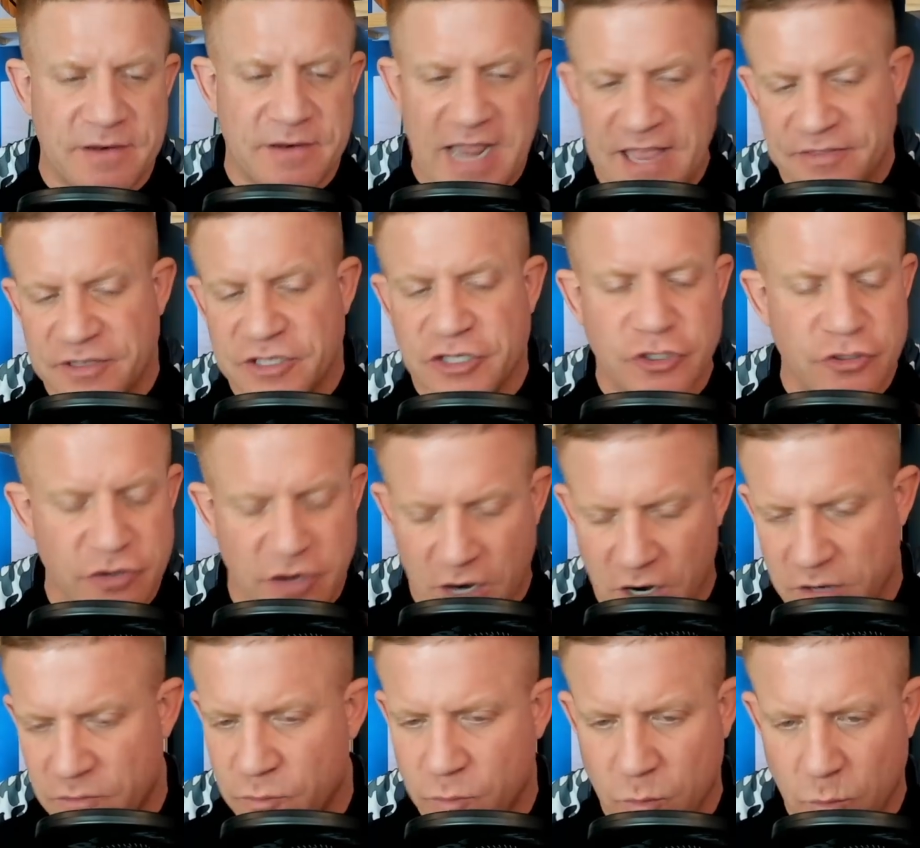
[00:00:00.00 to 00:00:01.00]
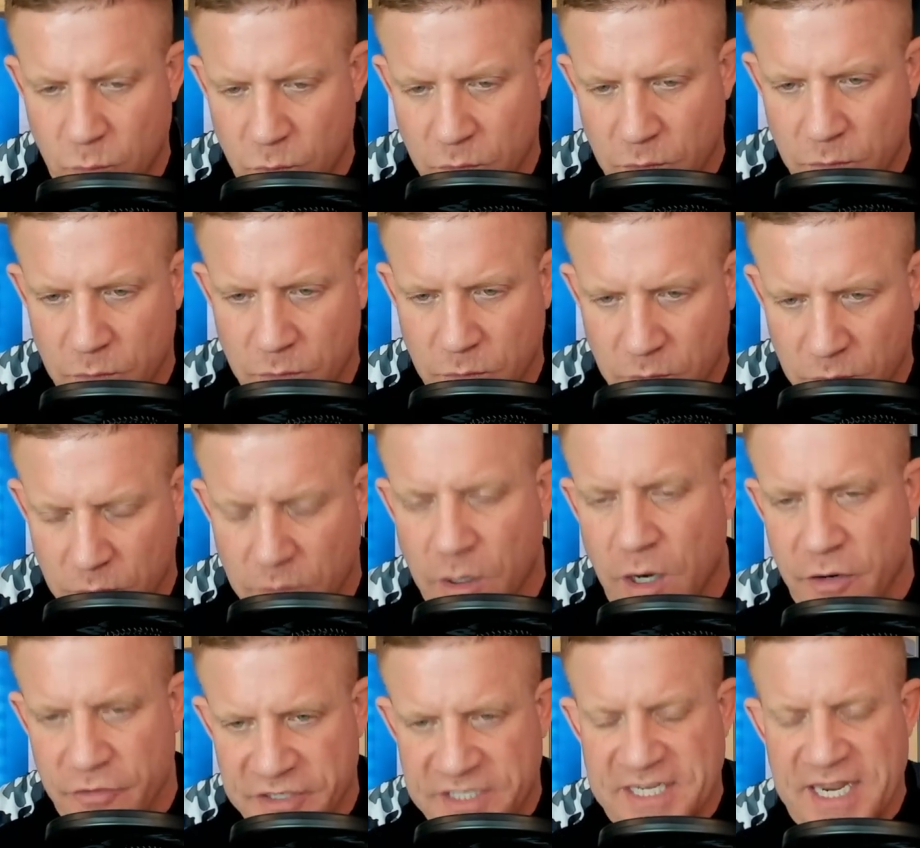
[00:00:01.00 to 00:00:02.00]
and this dude
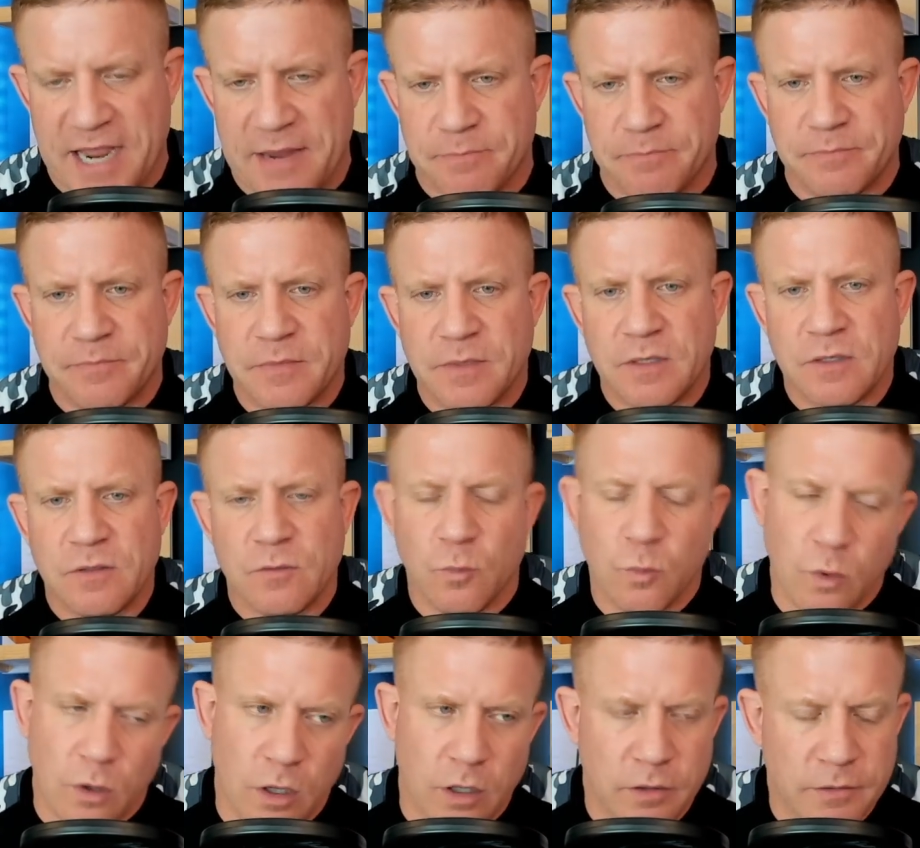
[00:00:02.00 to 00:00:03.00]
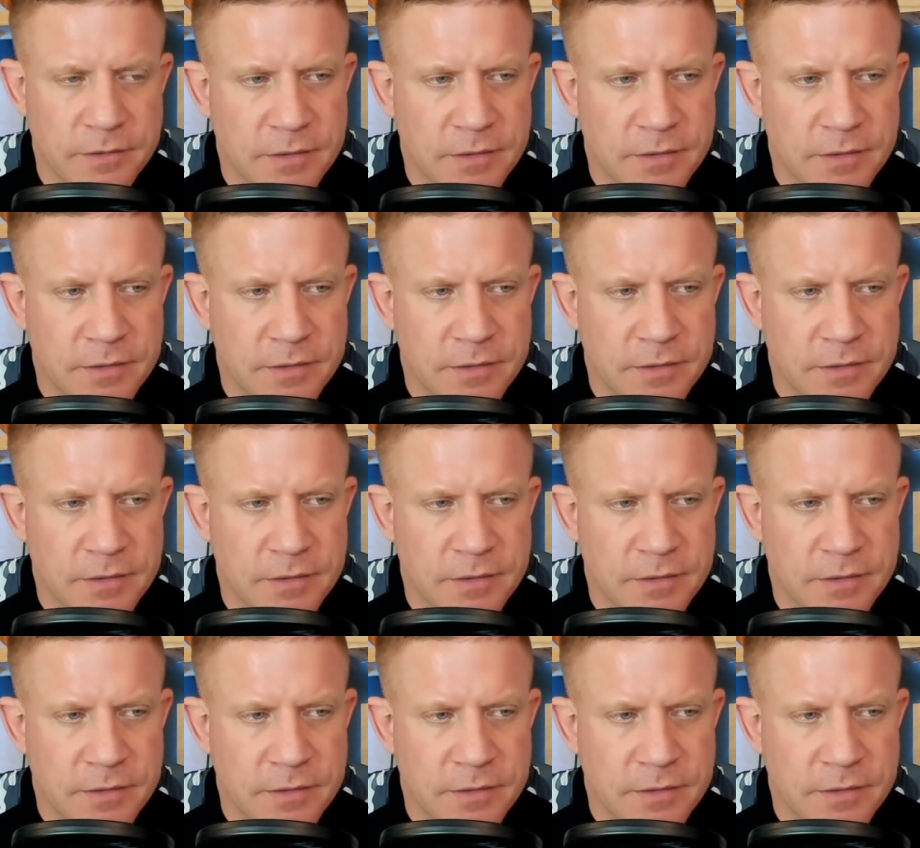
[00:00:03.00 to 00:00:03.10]
are the same. Were.